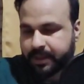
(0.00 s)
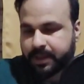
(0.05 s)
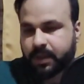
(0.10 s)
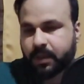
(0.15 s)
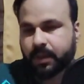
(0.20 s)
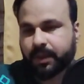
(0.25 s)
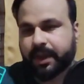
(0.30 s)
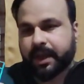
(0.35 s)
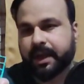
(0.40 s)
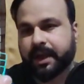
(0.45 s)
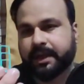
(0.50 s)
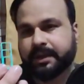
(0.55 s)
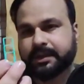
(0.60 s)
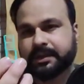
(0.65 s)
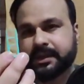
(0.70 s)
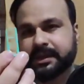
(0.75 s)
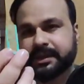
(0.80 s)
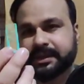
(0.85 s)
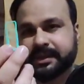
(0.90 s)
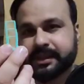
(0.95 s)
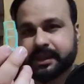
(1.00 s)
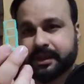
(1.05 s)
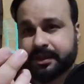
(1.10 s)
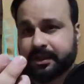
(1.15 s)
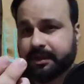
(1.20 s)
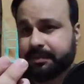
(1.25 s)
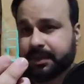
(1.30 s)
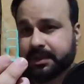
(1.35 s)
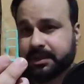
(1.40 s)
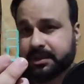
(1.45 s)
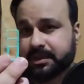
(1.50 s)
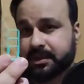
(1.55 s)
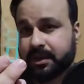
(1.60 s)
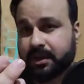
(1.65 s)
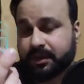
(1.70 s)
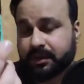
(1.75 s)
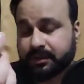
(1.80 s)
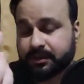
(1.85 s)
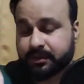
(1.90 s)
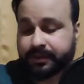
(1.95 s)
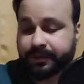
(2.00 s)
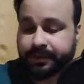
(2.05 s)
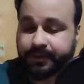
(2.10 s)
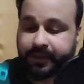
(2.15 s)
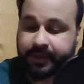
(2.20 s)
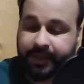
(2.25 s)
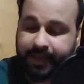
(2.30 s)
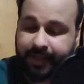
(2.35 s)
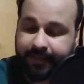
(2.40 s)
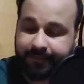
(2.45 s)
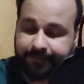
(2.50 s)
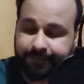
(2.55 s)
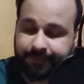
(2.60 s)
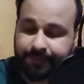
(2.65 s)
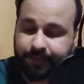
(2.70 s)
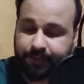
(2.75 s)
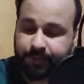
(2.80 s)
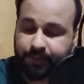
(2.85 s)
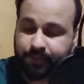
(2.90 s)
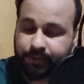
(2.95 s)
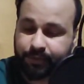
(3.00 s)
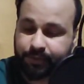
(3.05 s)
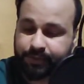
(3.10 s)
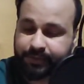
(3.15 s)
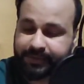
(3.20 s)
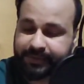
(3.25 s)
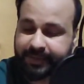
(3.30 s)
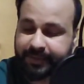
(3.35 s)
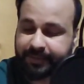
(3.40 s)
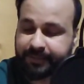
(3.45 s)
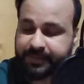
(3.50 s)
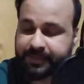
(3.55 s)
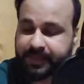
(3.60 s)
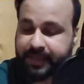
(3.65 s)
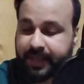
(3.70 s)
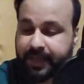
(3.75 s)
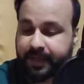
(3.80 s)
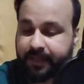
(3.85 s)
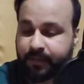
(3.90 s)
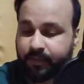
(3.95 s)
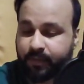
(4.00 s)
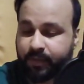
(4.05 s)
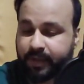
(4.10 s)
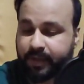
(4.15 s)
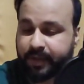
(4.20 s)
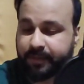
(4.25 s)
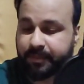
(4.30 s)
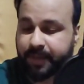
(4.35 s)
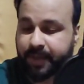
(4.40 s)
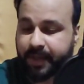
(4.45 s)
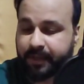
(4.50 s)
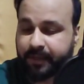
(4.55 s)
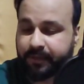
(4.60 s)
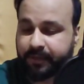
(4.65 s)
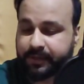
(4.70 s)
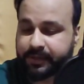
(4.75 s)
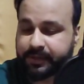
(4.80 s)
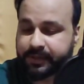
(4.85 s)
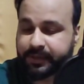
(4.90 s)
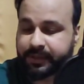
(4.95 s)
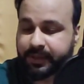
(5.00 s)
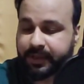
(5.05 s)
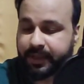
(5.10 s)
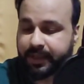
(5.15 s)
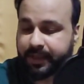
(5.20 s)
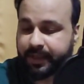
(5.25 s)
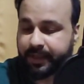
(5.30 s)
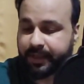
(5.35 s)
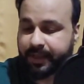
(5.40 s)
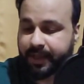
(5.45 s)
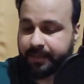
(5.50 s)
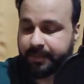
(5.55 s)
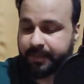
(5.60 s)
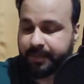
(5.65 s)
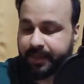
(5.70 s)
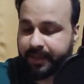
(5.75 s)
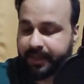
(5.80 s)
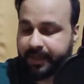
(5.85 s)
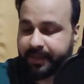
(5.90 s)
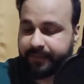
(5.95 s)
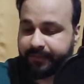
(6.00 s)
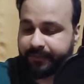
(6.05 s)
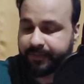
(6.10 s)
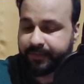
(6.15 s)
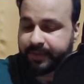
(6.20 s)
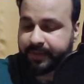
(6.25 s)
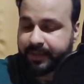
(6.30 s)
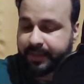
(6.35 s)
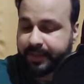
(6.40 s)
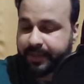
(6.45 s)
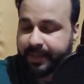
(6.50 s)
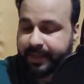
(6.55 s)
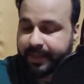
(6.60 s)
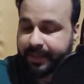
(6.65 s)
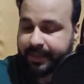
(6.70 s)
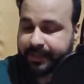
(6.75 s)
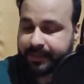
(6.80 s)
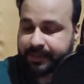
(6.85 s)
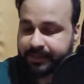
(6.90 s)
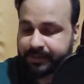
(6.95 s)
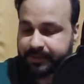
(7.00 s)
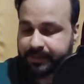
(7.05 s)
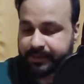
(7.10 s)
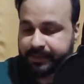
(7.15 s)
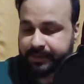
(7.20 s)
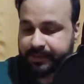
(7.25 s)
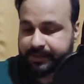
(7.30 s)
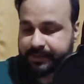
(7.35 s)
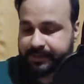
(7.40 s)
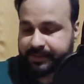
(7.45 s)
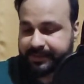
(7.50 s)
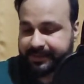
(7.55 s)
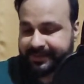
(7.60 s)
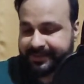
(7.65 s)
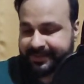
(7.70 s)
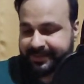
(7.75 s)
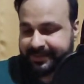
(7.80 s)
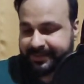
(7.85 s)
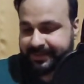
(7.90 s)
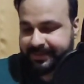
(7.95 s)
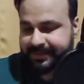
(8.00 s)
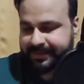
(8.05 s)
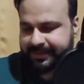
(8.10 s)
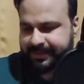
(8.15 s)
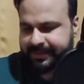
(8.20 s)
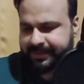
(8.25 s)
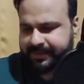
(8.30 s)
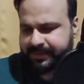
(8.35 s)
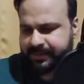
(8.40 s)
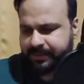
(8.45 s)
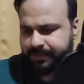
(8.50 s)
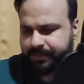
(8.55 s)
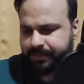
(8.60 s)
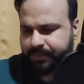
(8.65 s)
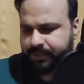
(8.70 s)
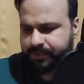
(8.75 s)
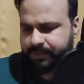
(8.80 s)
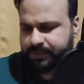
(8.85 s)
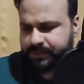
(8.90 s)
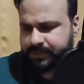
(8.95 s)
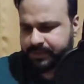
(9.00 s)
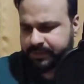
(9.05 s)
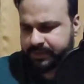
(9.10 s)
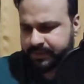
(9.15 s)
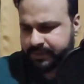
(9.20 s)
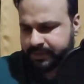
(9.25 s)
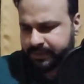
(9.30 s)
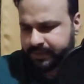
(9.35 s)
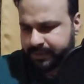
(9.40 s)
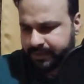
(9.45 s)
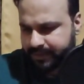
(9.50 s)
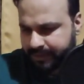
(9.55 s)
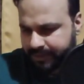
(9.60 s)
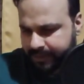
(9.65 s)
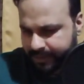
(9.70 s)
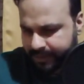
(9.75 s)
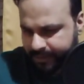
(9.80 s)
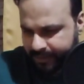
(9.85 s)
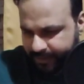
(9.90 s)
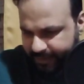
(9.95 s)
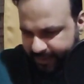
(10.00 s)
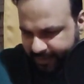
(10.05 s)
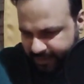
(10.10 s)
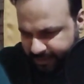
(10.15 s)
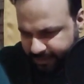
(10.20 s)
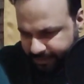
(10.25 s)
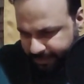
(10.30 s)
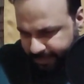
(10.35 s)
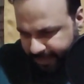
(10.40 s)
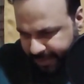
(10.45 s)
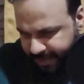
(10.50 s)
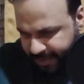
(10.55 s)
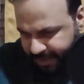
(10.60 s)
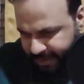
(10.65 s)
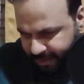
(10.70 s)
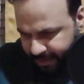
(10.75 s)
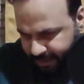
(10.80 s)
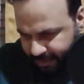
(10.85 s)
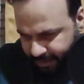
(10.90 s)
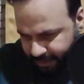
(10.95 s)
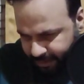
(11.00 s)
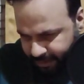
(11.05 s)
Okay guys, this is a triple slot, so you can have 2 SIMs and 1 micro SD card, and I believe it supports the expansion.